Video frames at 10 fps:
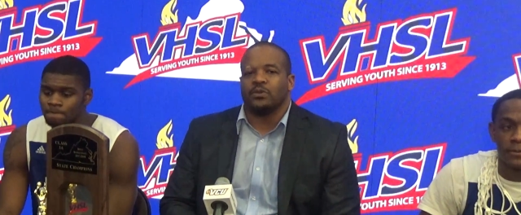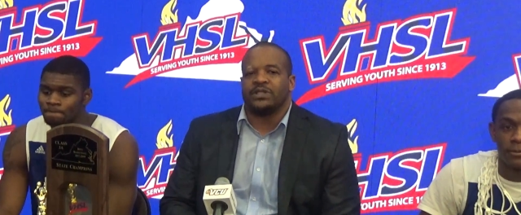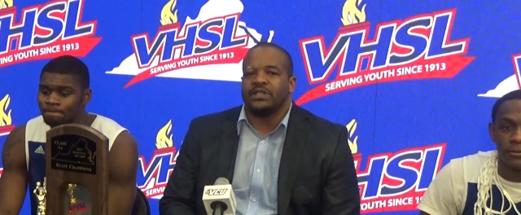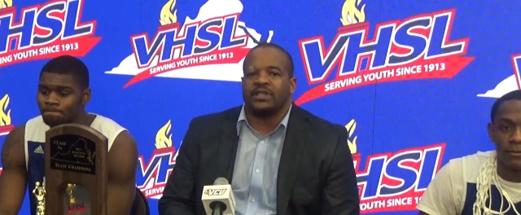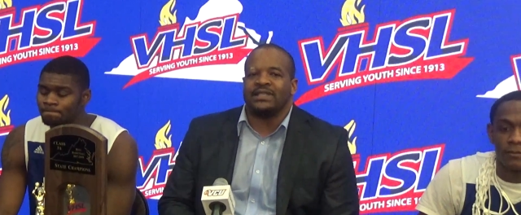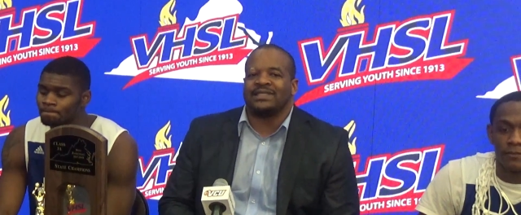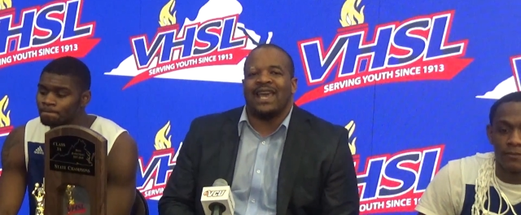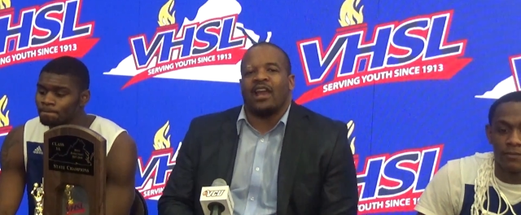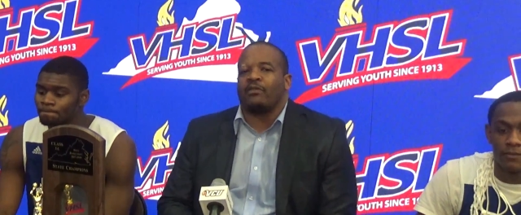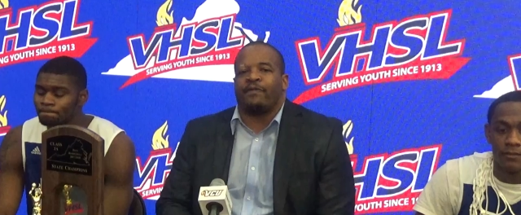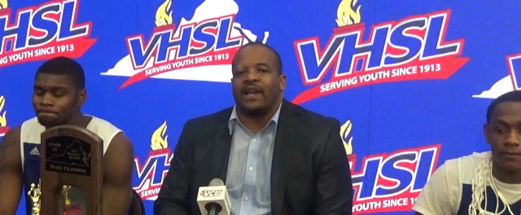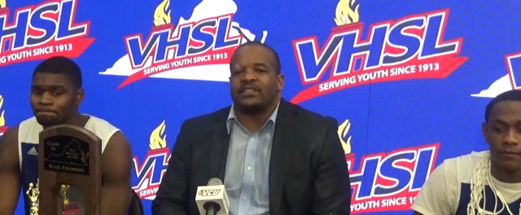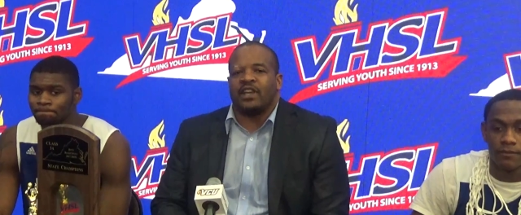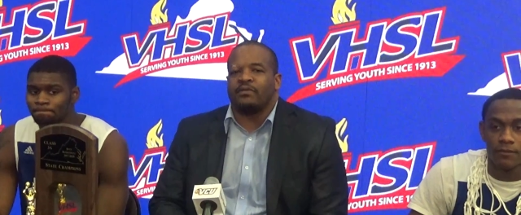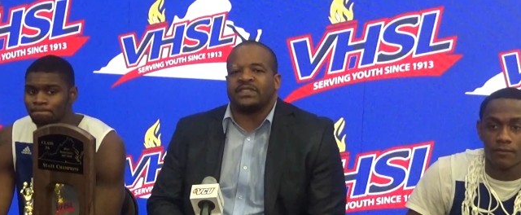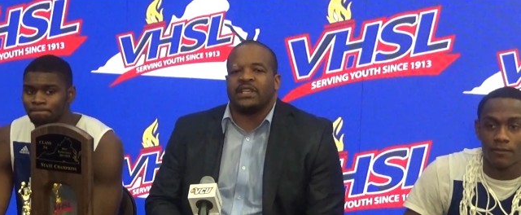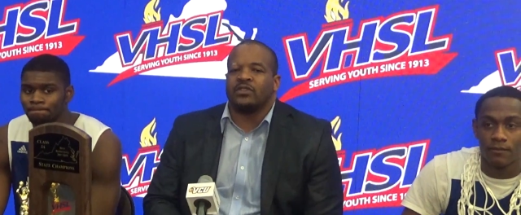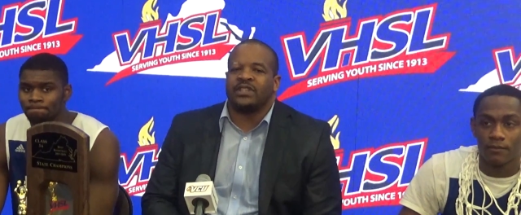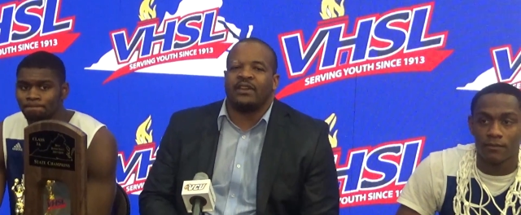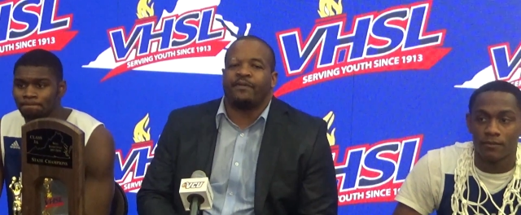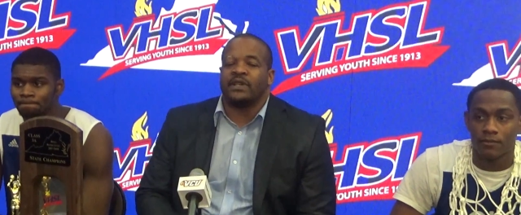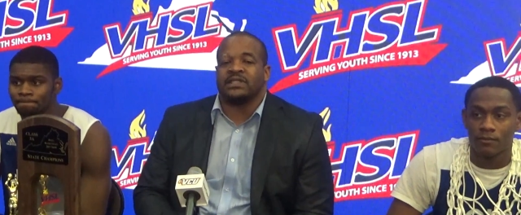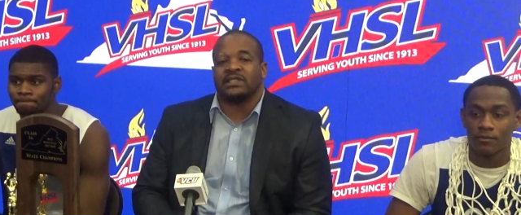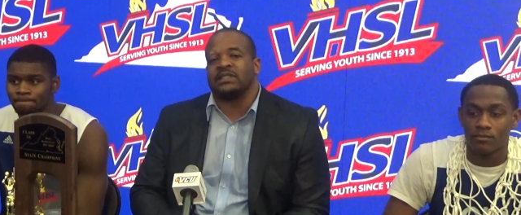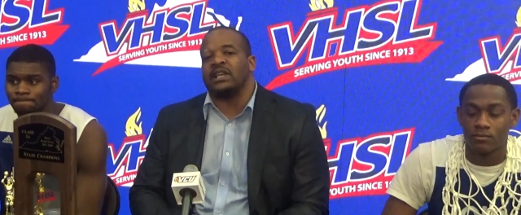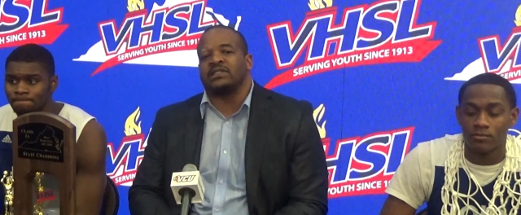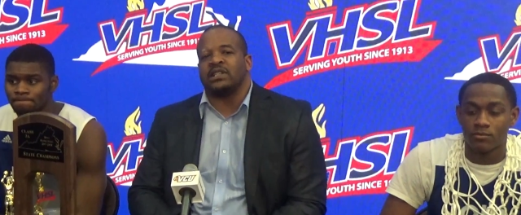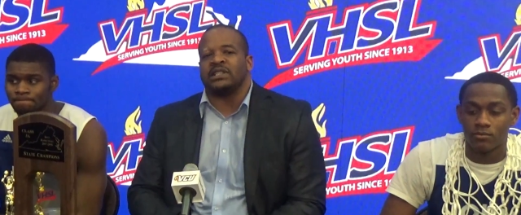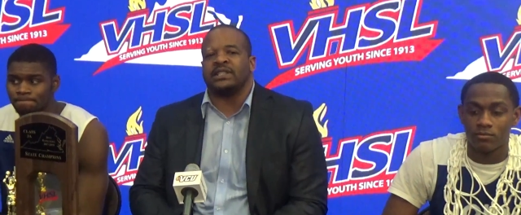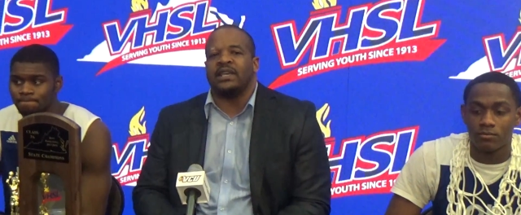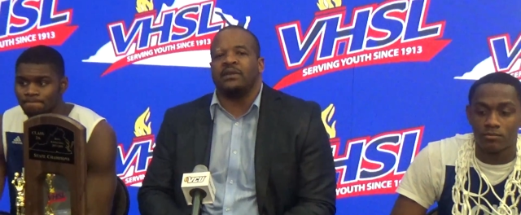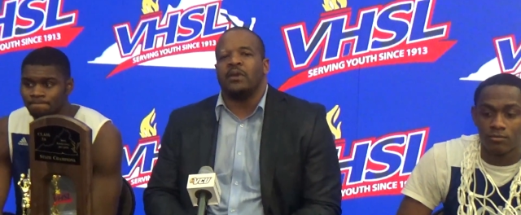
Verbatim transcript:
Speaker 1: with you. They sacrifice every single day for the success of the team.